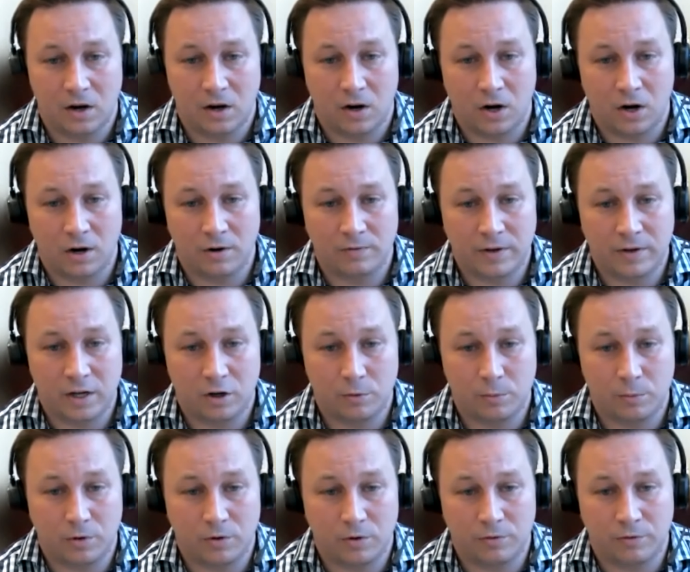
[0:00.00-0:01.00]
are
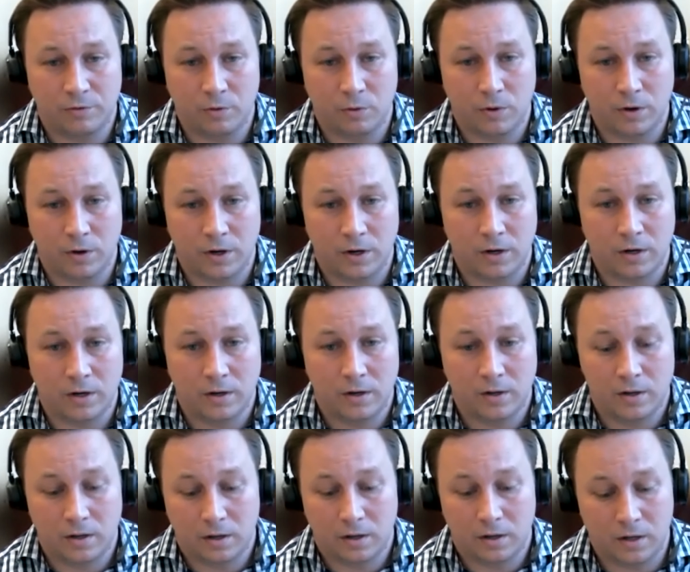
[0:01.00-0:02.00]
available for
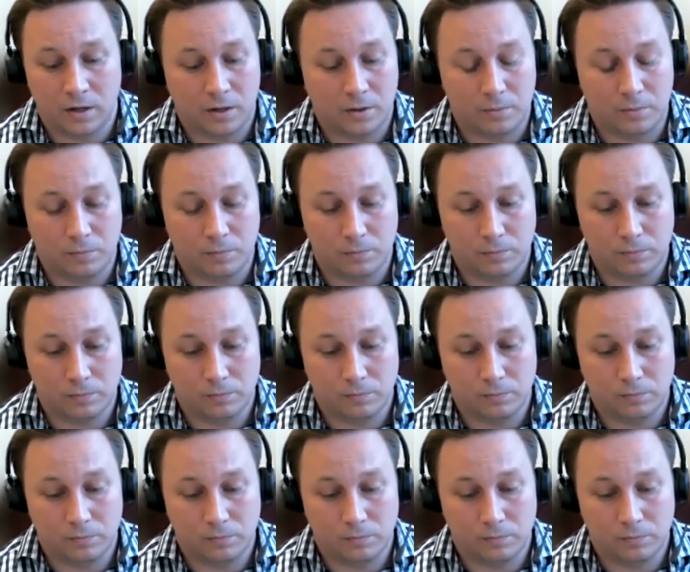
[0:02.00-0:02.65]
um,